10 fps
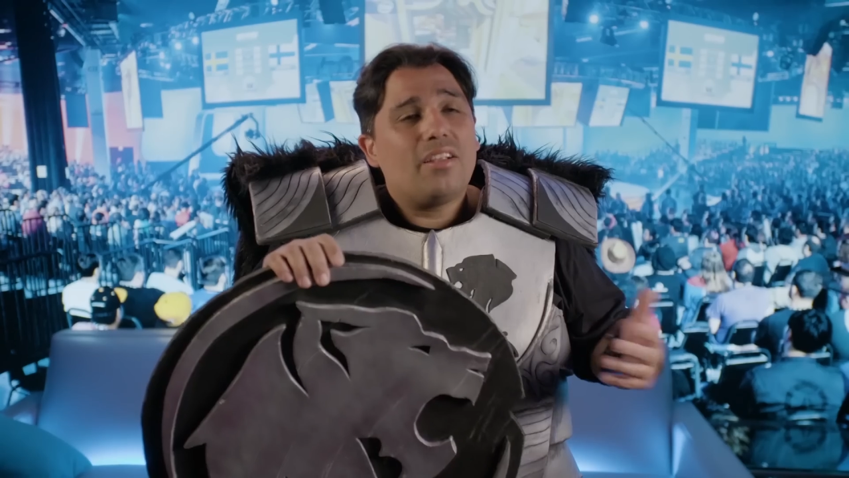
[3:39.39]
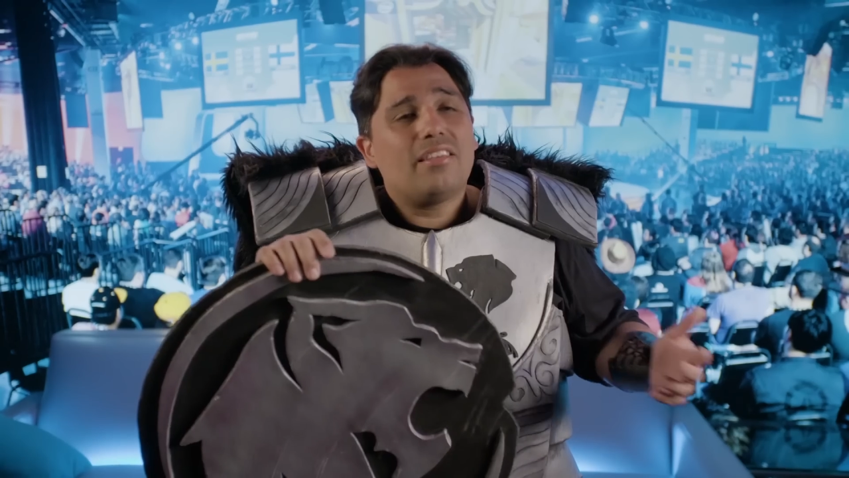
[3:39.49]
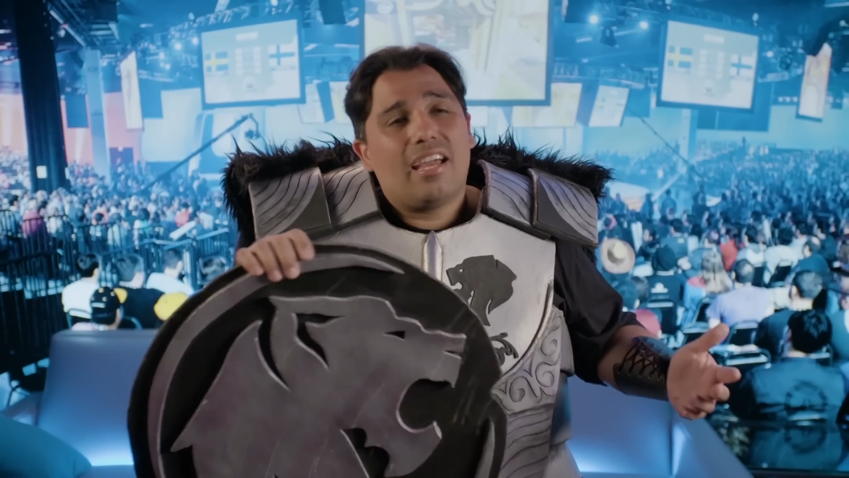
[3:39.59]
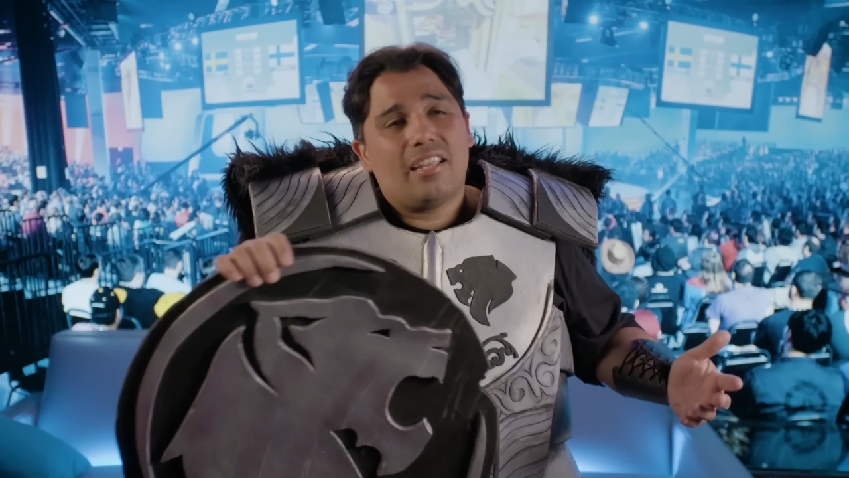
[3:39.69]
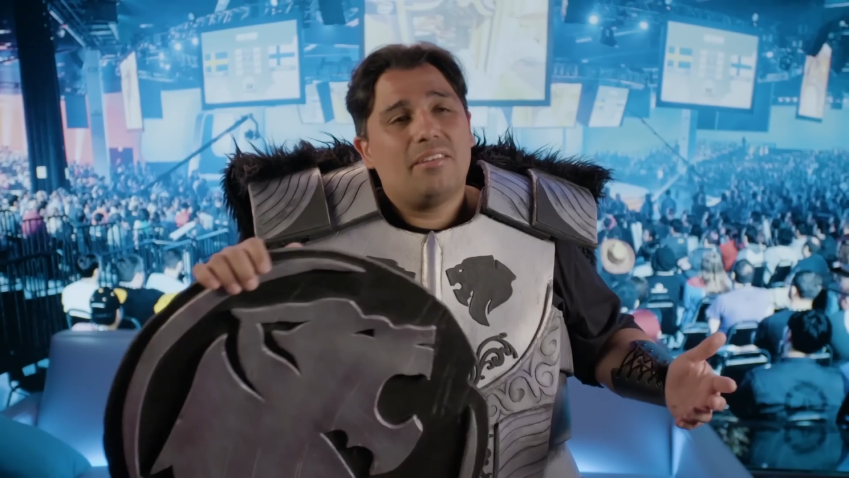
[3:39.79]

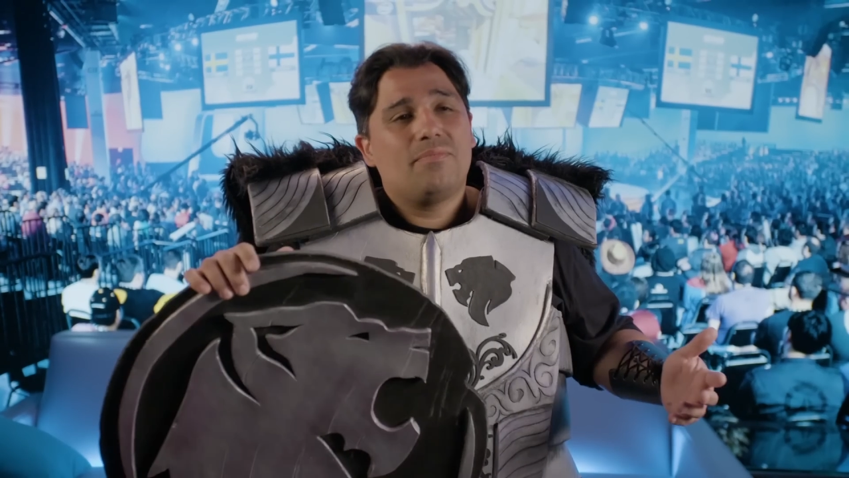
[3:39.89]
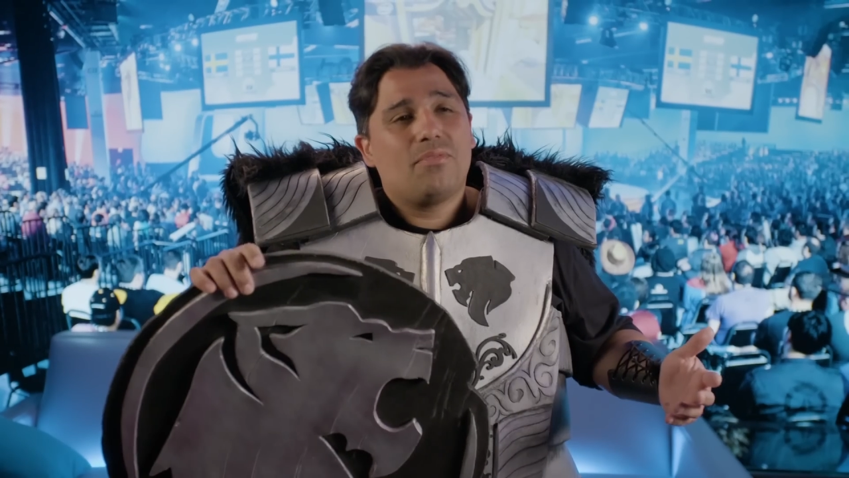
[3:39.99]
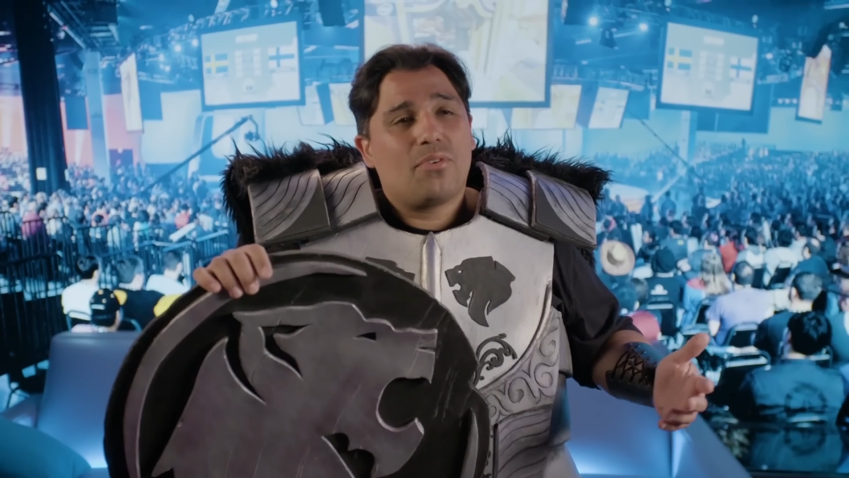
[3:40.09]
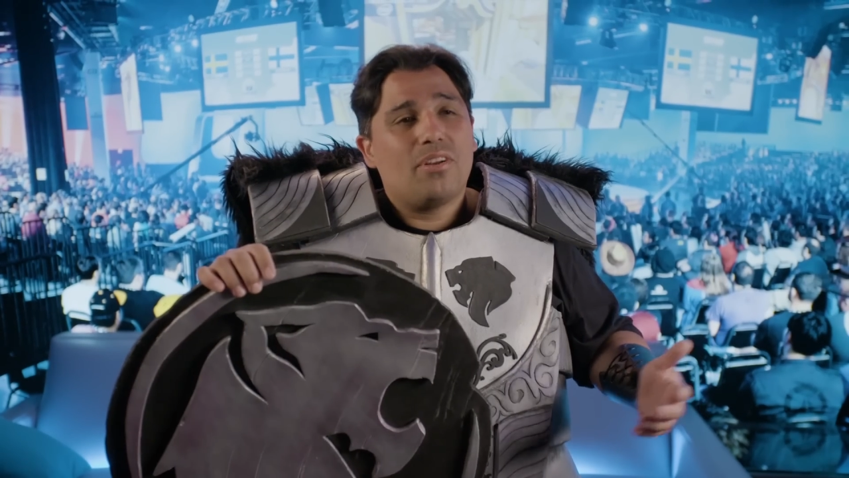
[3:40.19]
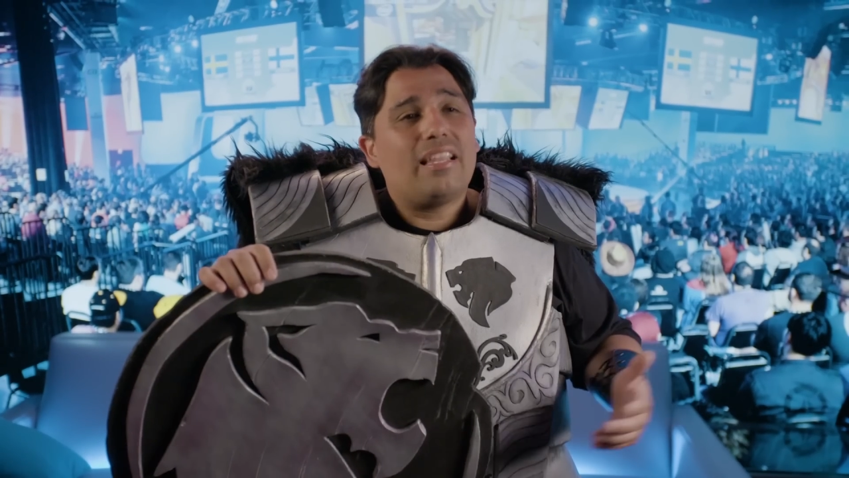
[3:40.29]
Frontline
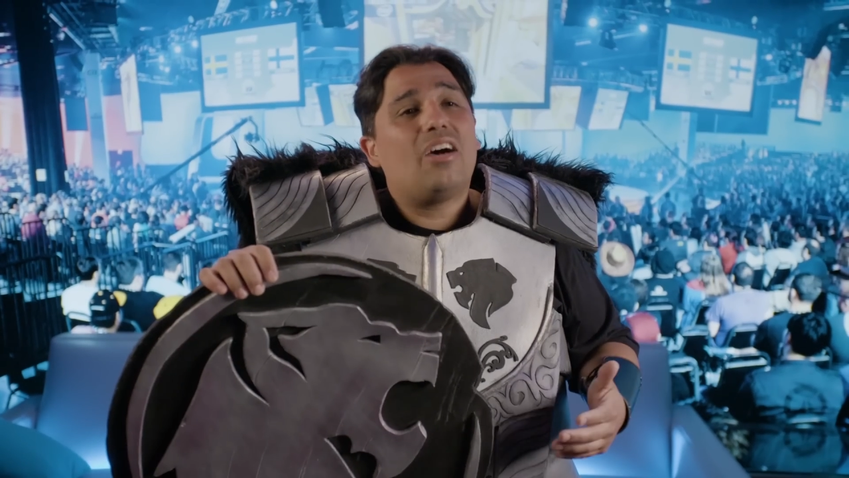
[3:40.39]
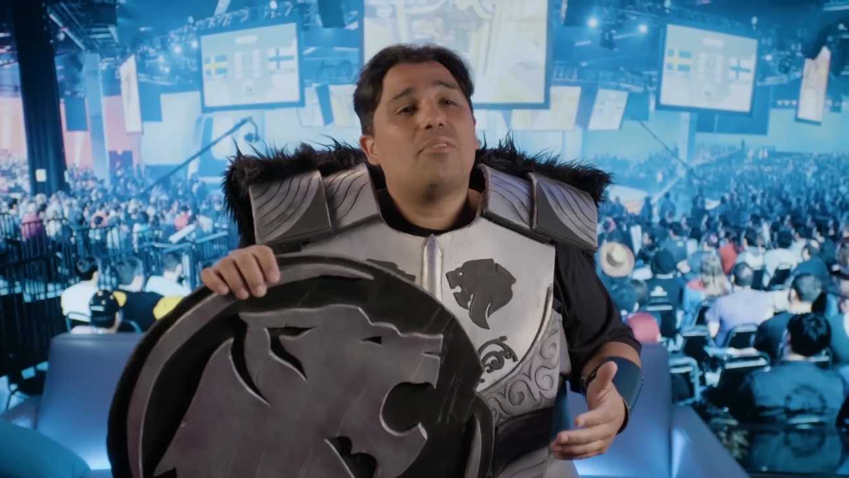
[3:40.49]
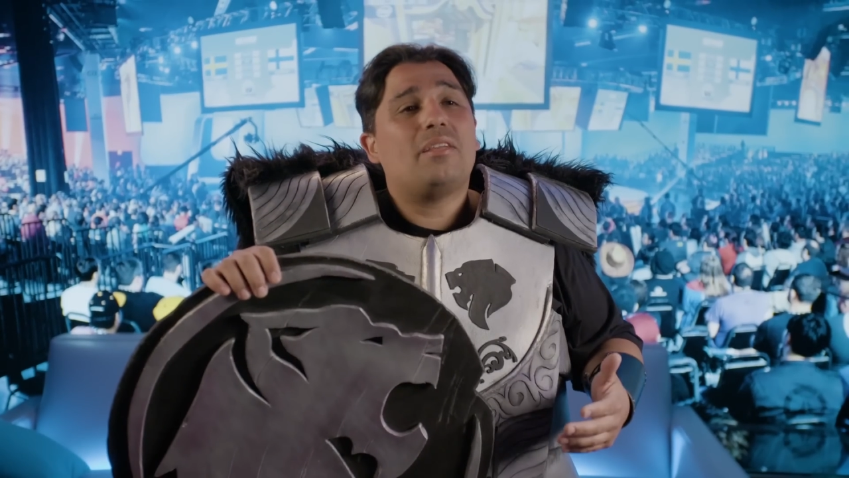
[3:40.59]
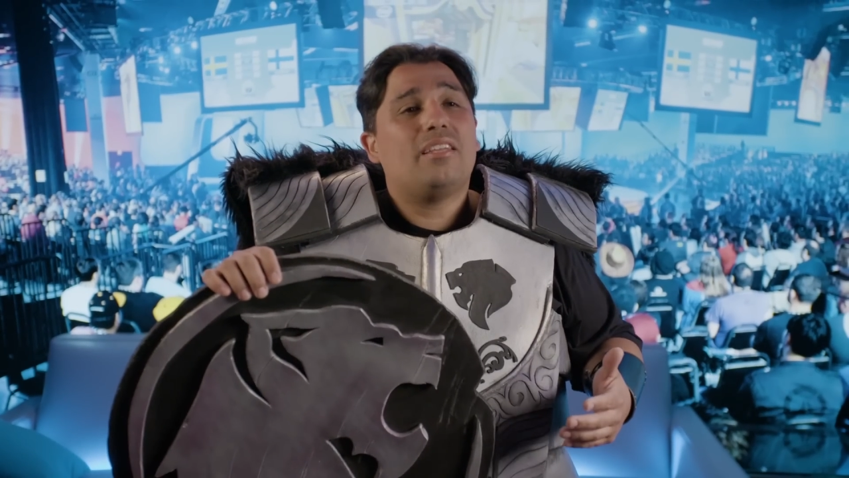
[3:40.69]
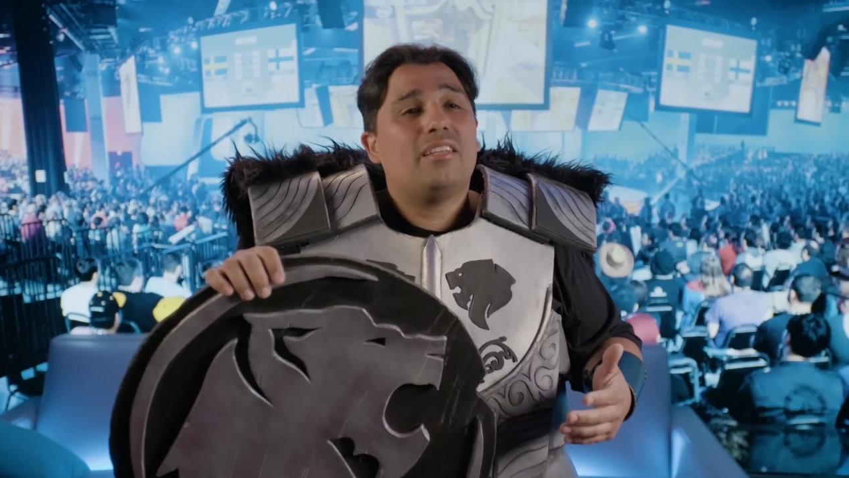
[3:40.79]
for allowing
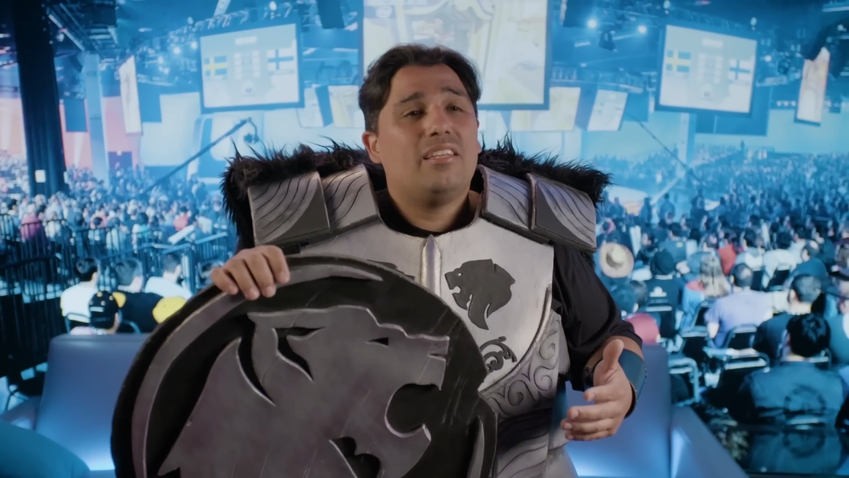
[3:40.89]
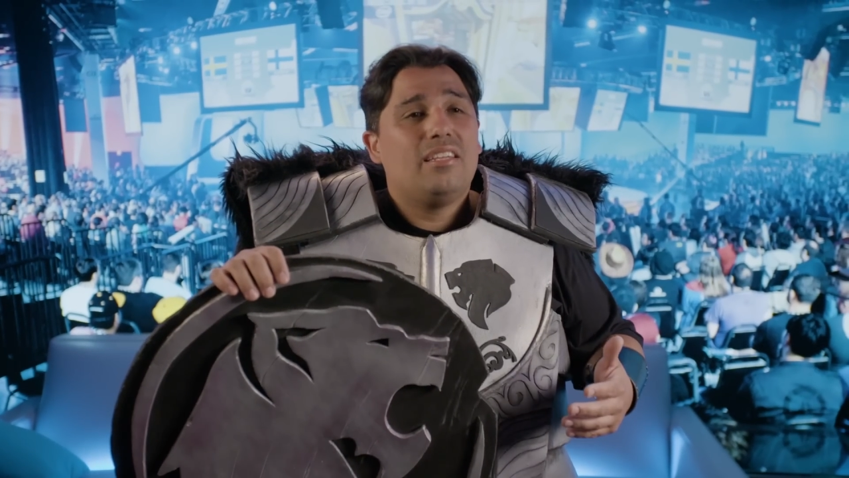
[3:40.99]
me